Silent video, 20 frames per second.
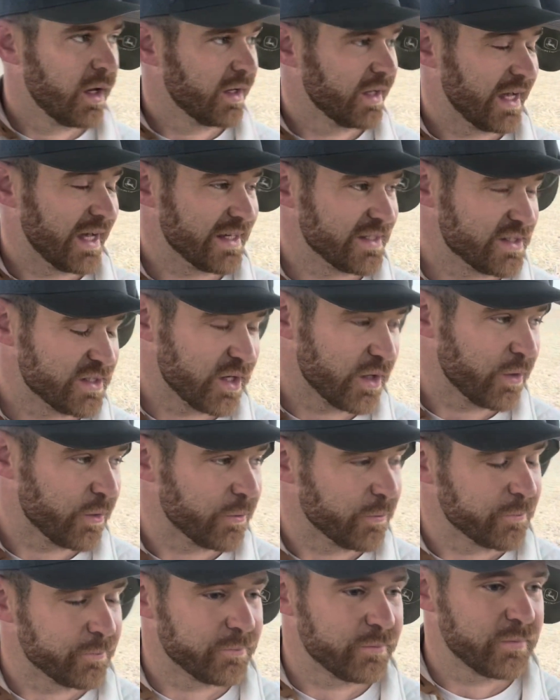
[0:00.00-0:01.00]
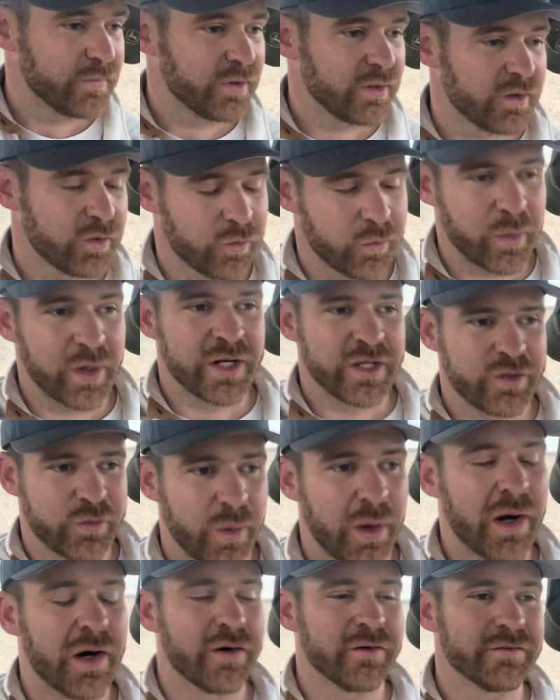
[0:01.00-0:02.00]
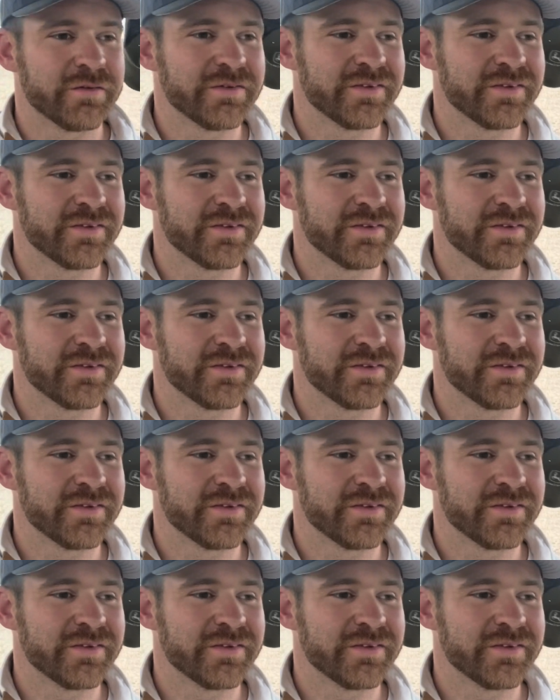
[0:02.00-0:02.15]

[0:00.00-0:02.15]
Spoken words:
Yeah, so 2012,